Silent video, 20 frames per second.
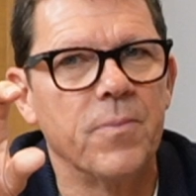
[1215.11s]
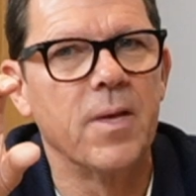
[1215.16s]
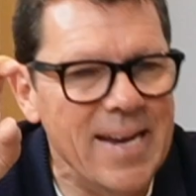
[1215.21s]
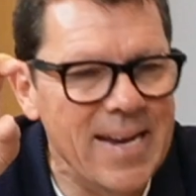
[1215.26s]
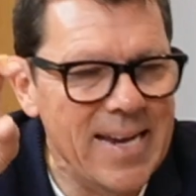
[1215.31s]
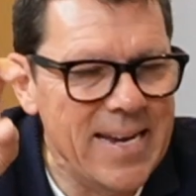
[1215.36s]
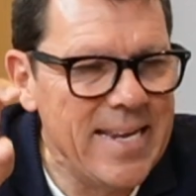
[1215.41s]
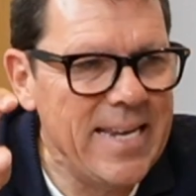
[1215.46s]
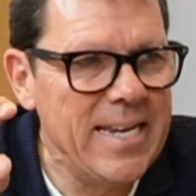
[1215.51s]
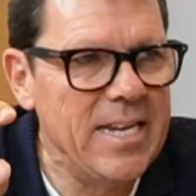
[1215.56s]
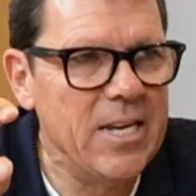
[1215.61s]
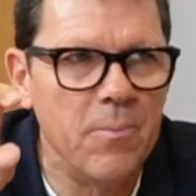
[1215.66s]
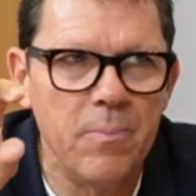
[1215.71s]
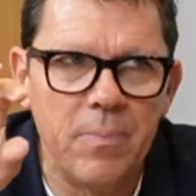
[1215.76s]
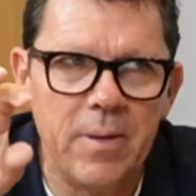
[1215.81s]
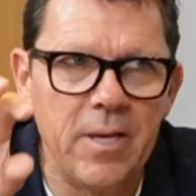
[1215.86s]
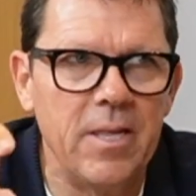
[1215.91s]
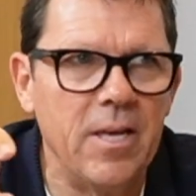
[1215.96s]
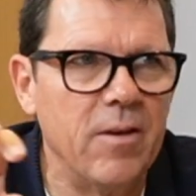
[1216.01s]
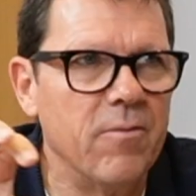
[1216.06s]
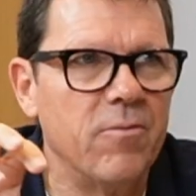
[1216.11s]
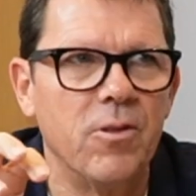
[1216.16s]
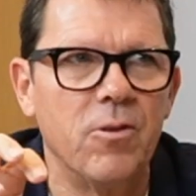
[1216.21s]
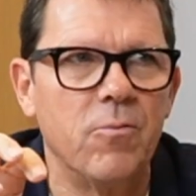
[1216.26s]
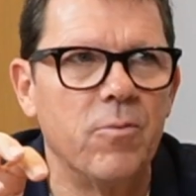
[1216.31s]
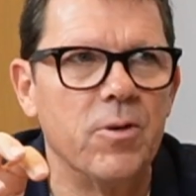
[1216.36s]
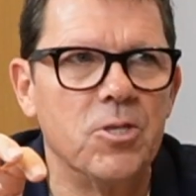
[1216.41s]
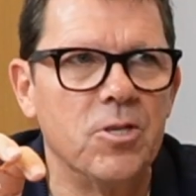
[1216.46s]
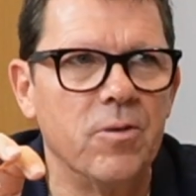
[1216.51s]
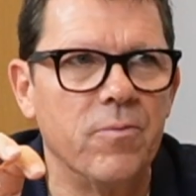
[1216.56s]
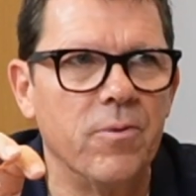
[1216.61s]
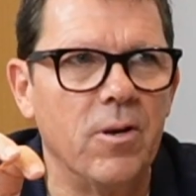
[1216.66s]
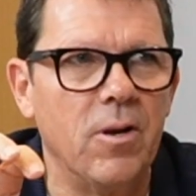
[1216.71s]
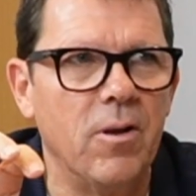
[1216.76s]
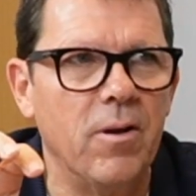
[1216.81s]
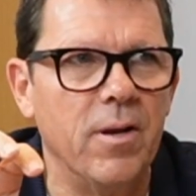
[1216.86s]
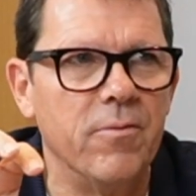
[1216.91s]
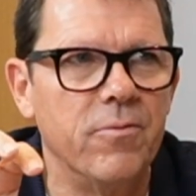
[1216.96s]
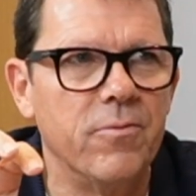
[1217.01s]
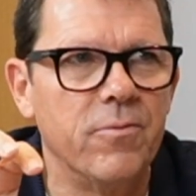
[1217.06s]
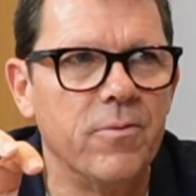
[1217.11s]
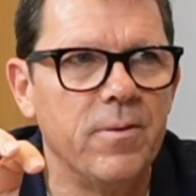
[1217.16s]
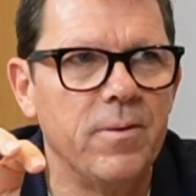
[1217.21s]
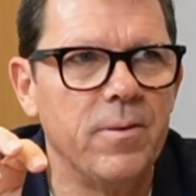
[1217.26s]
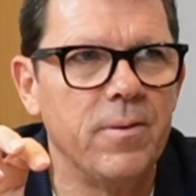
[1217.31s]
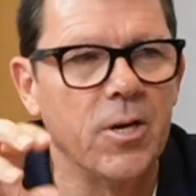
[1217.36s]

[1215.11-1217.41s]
needn't be there for the rest of your life,